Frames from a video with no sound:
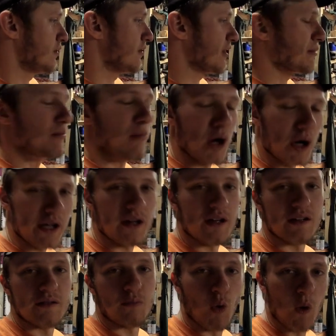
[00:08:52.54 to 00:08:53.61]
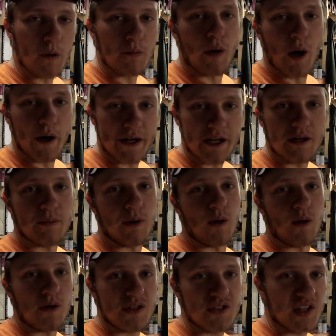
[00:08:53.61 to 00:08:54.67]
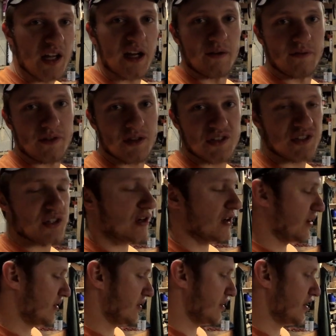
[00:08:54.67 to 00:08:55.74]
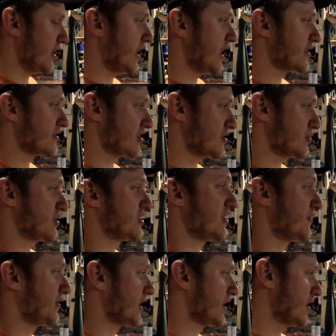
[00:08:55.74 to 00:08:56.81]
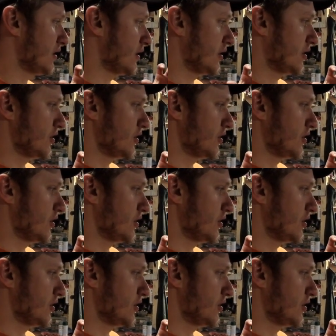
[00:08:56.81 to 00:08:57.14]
like a more marketable setup for this car than as a specific